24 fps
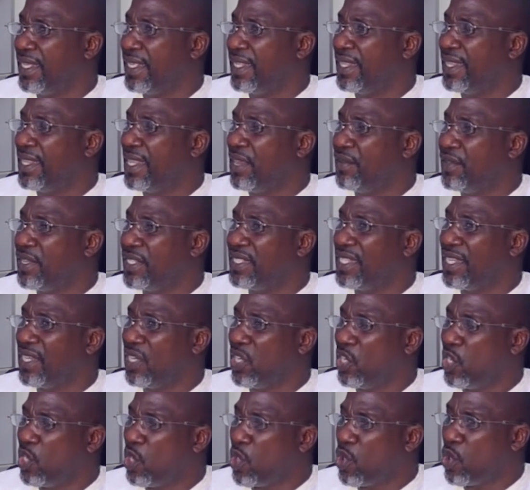There is a
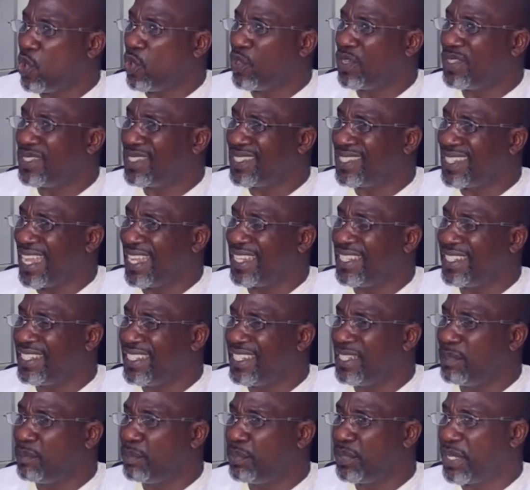
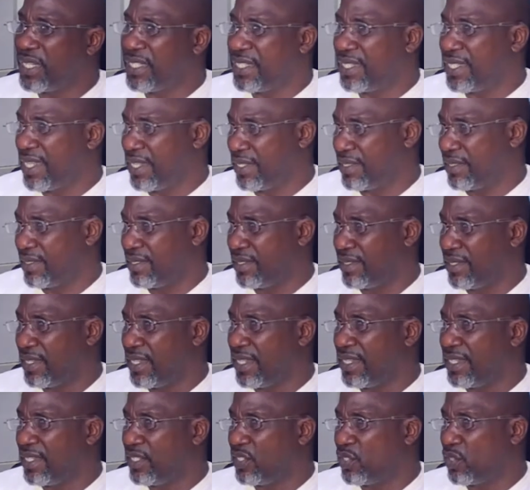long-standing precedence
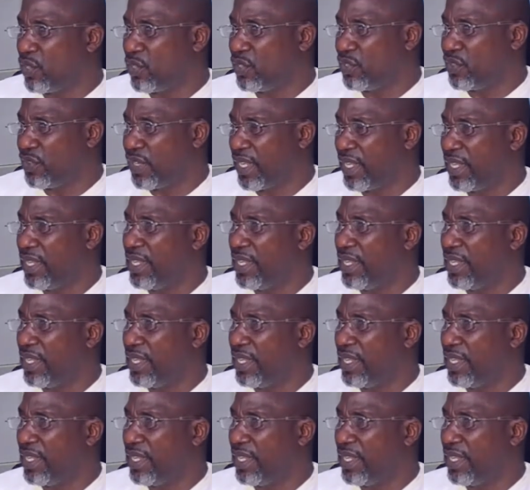in this country,